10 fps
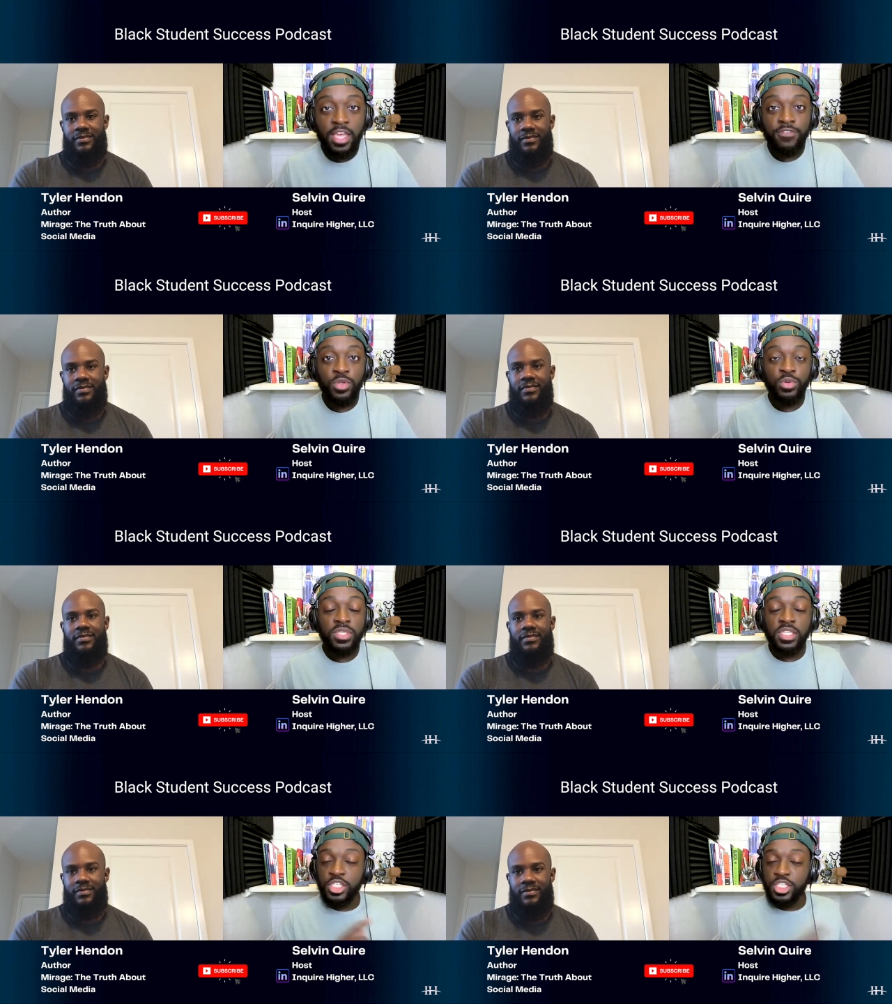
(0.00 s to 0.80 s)
Speaker 1: If you
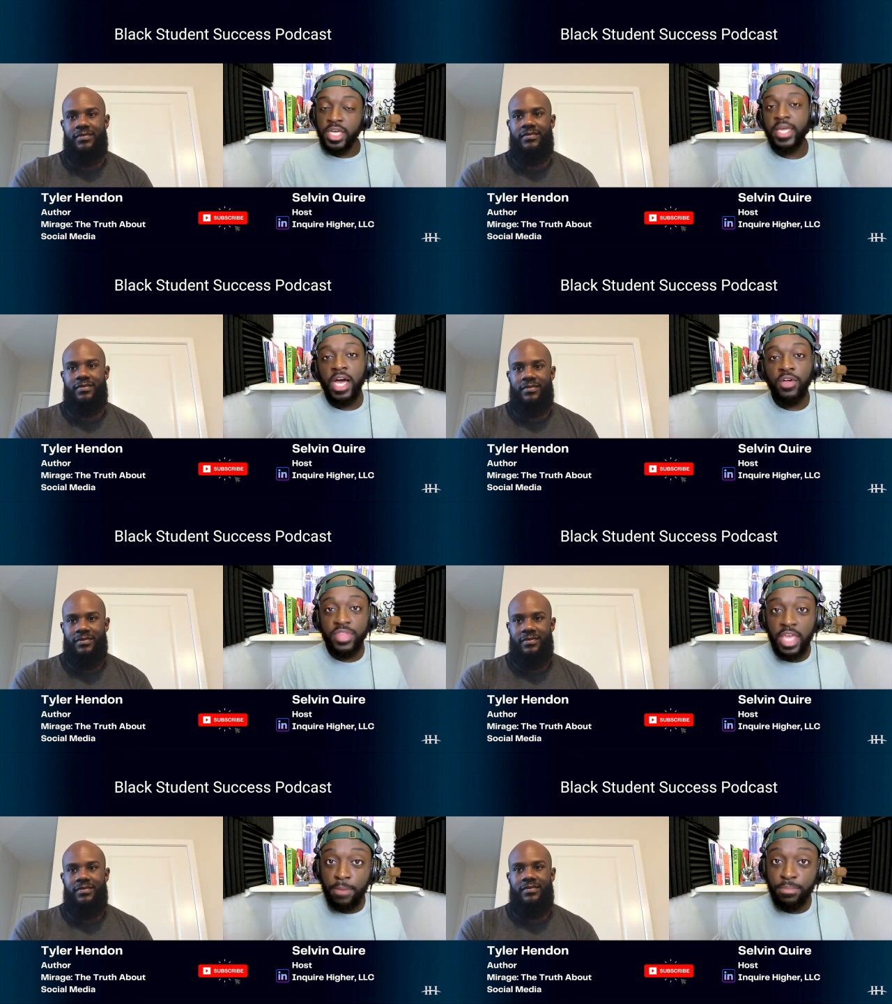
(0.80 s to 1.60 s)
didn't check out
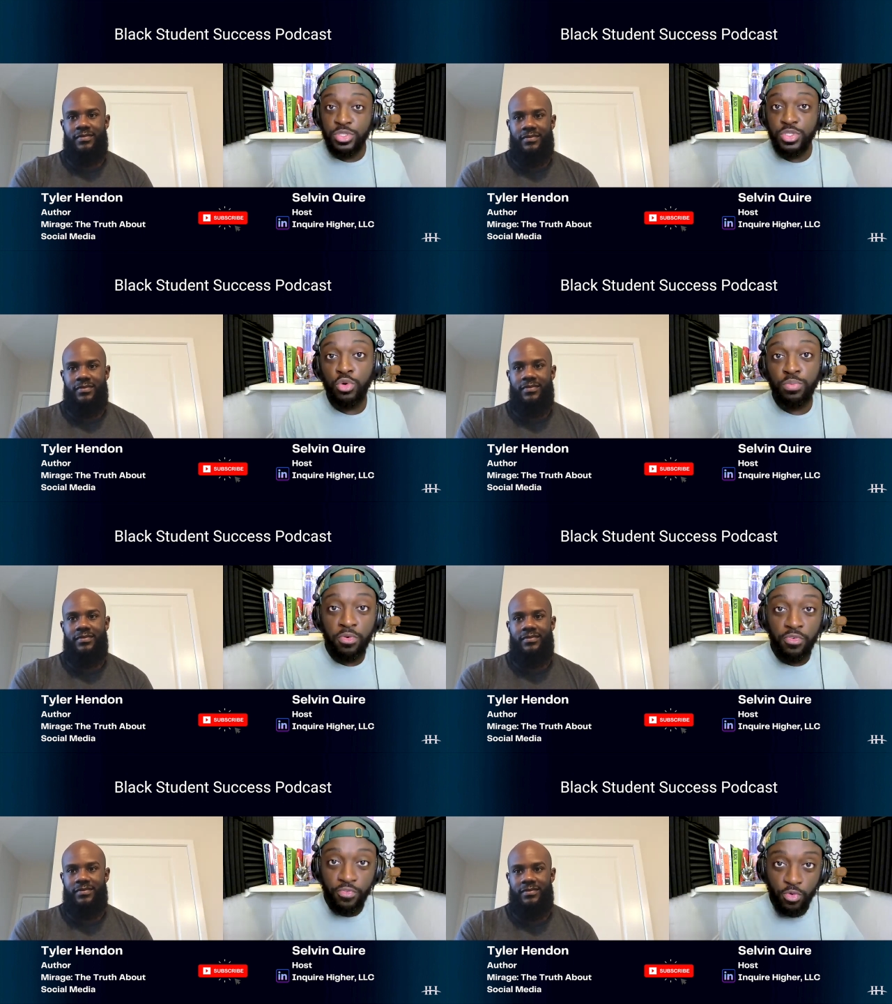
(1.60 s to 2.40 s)
the episode
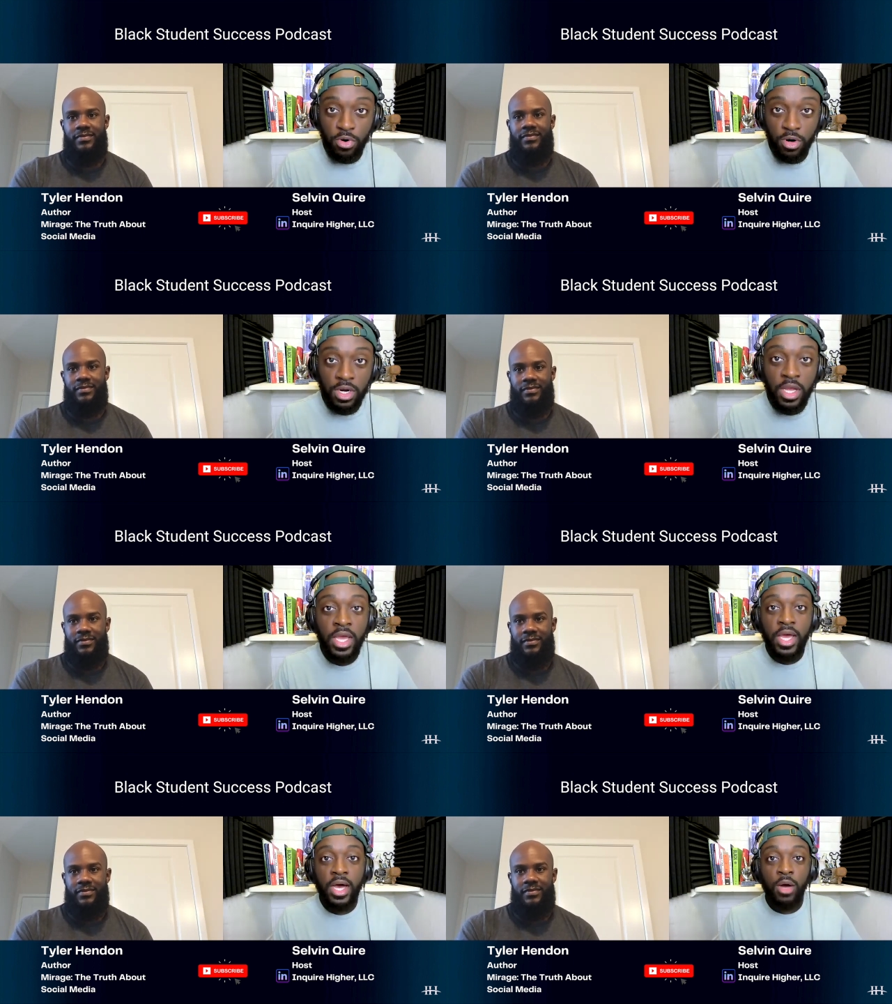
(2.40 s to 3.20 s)
before,
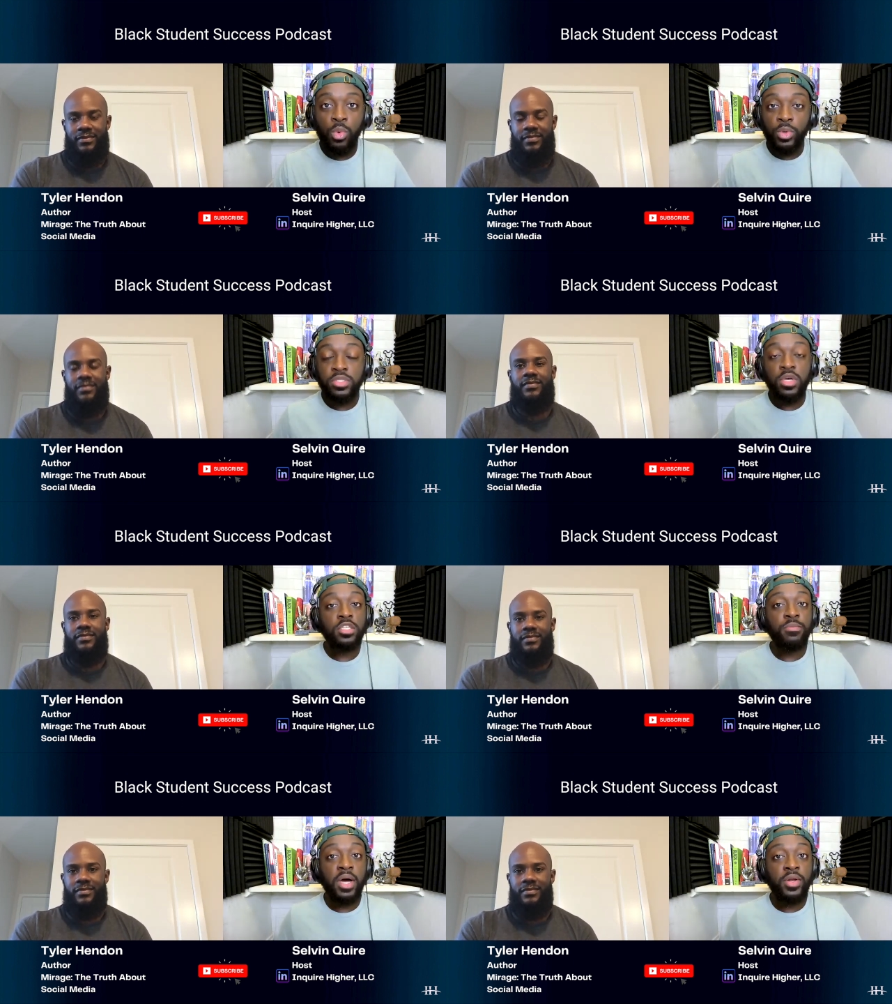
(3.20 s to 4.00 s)
uh, where we
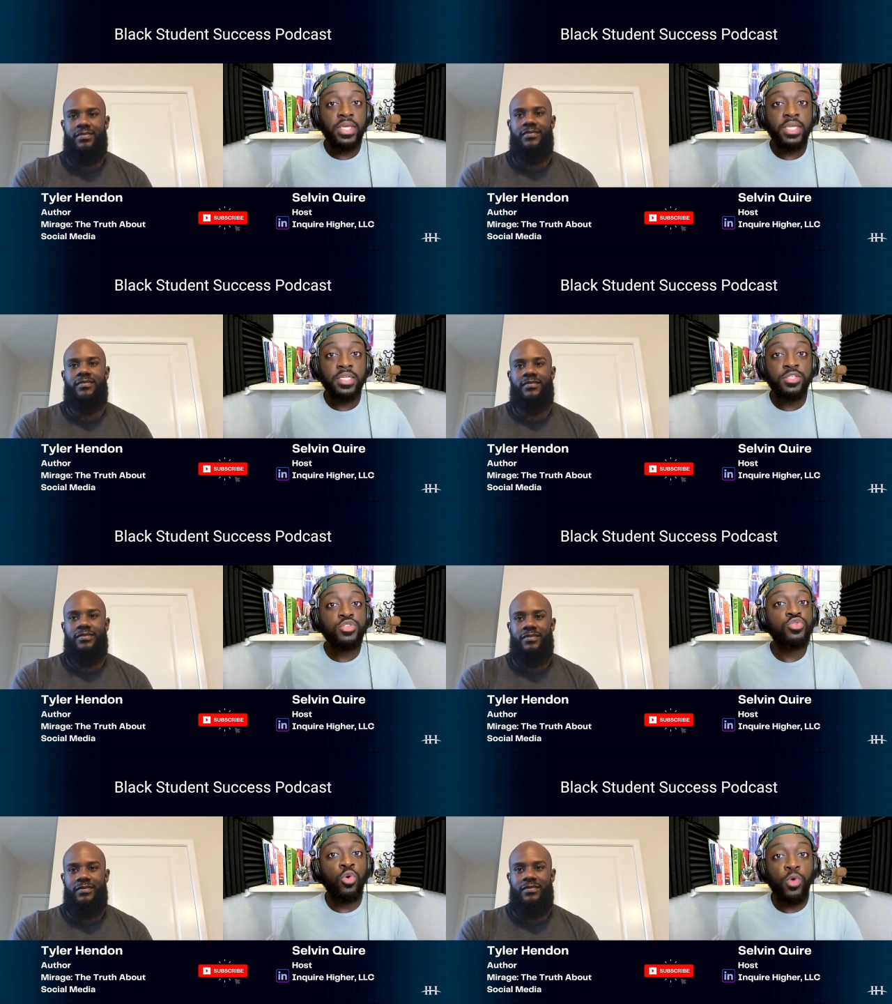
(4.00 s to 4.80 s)
talked about
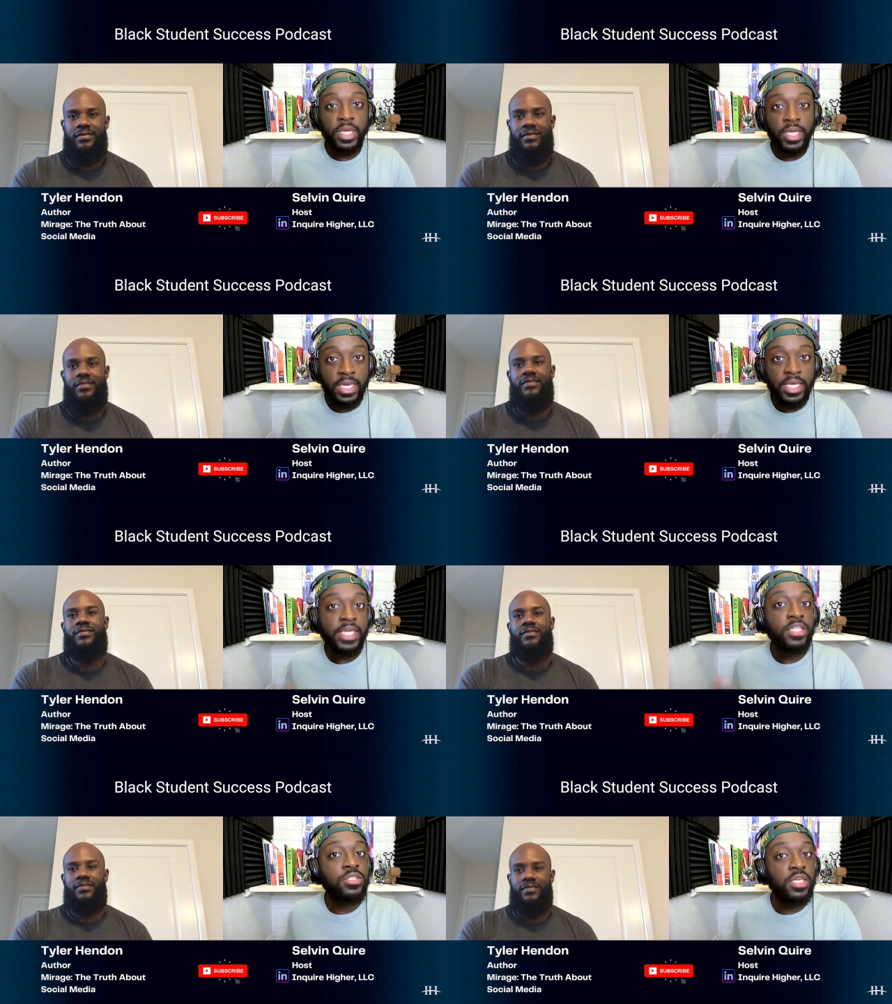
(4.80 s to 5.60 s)
his story getting
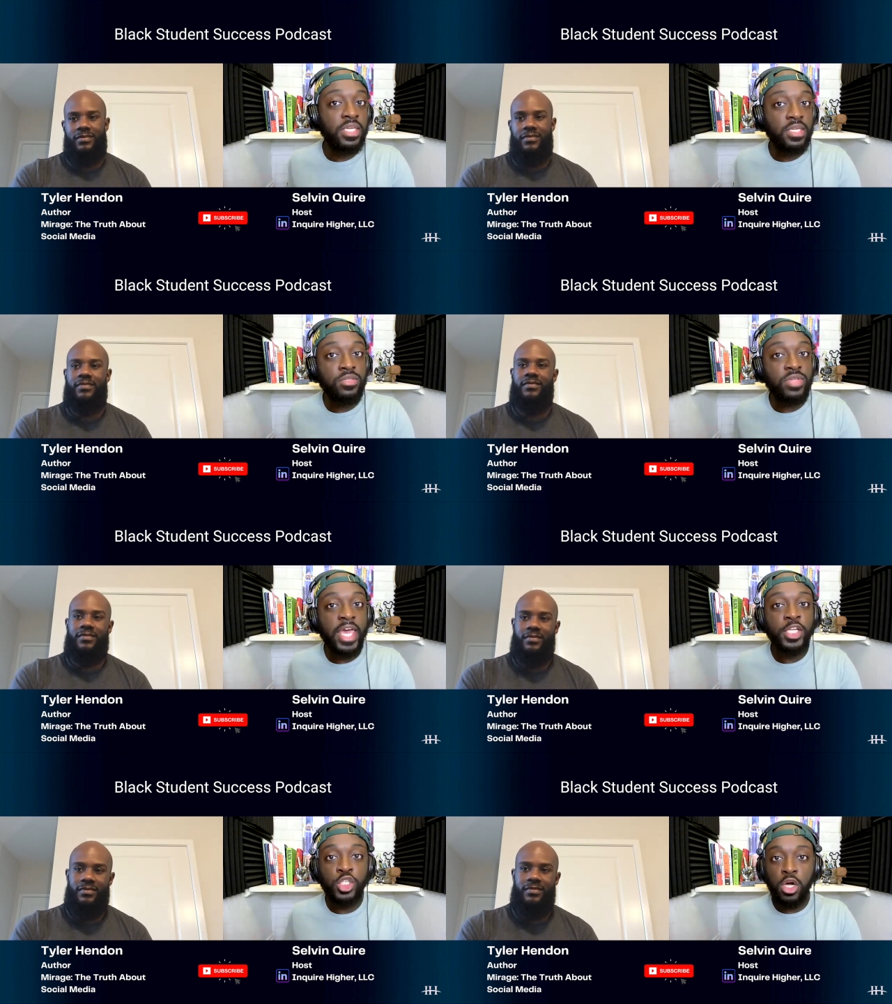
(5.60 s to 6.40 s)
into his
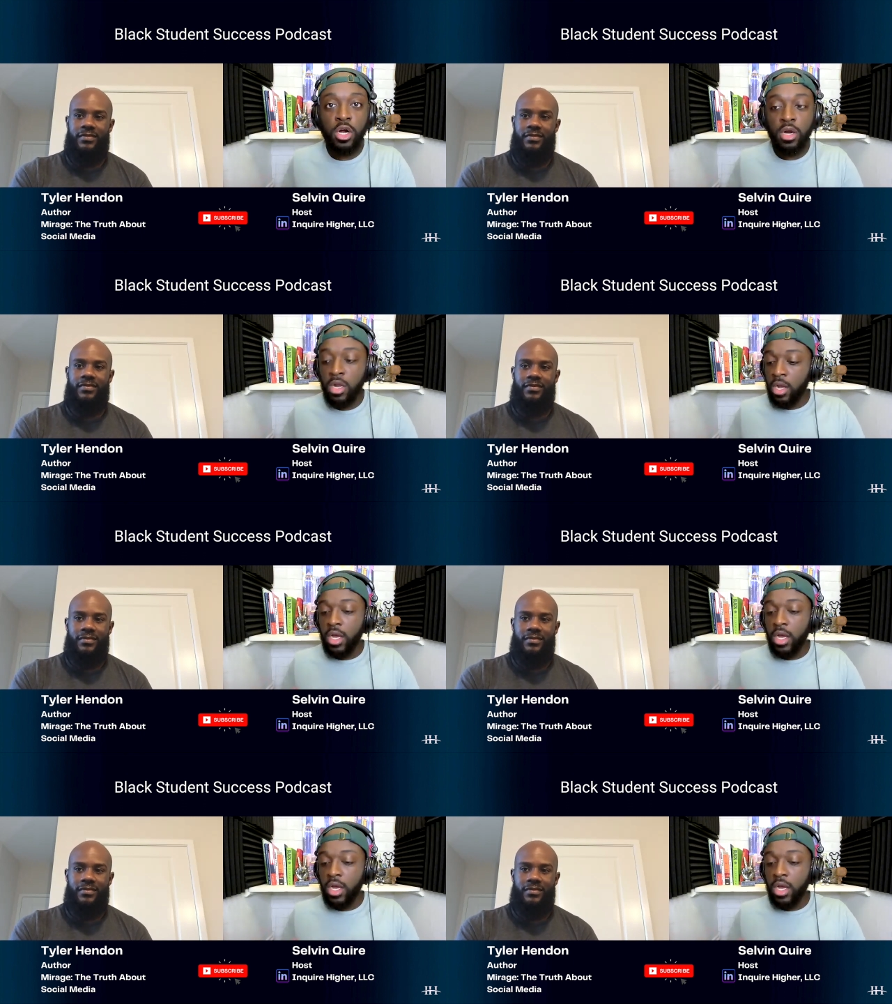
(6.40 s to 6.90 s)
HR